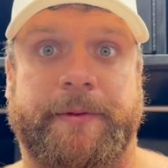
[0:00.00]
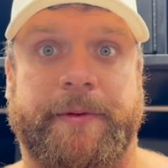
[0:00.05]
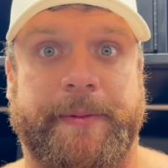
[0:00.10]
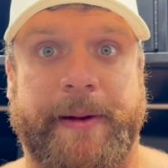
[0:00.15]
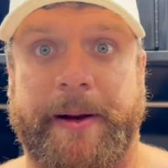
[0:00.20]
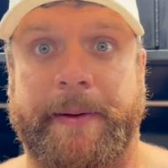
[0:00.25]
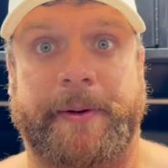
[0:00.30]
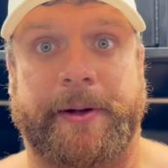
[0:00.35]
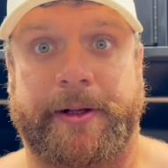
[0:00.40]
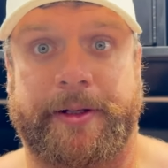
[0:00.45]
We've
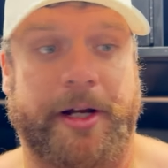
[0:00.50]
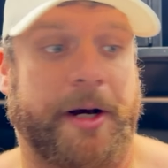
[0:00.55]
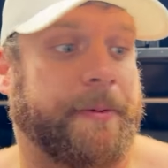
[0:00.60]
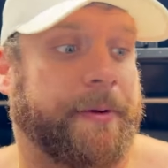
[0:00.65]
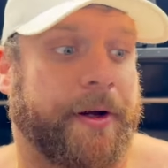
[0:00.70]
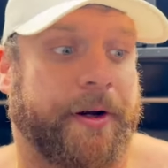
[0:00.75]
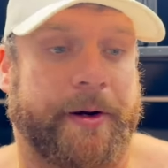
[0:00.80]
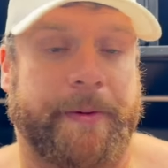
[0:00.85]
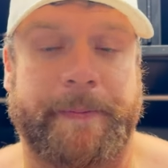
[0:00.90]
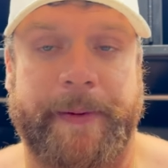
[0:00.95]
been able to double
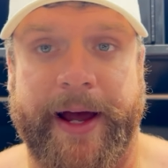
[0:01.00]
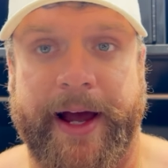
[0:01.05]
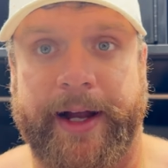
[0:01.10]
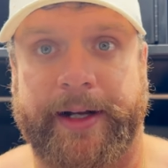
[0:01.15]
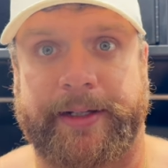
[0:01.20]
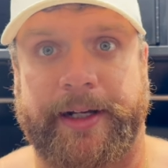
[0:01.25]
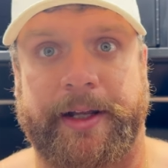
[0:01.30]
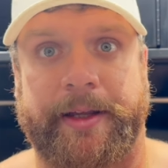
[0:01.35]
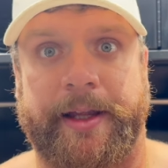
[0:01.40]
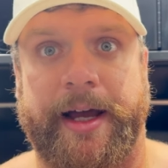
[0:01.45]
our
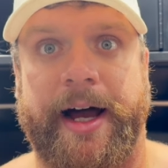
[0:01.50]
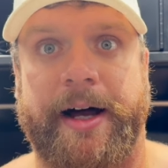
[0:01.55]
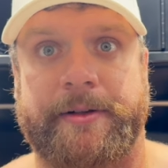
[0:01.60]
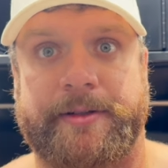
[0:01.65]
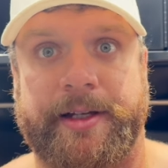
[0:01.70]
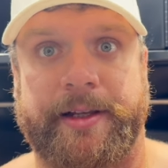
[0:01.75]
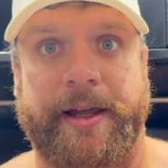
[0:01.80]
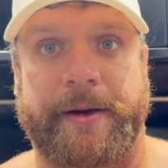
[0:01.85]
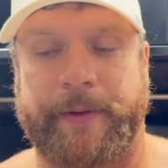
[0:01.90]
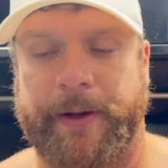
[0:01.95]
impact on the
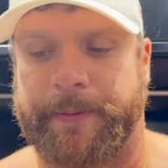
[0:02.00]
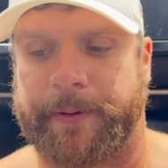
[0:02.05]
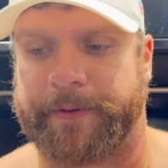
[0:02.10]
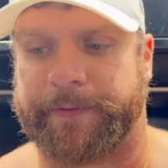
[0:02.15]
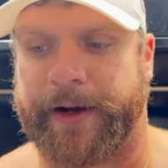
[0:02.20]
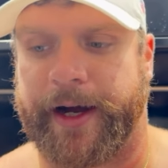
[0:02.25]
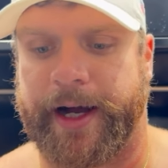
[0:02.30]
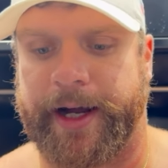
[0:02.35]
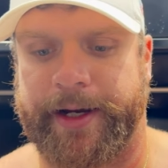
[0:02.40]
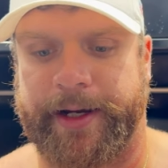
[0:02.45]
housing that we
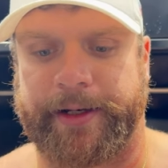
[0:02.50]
provide.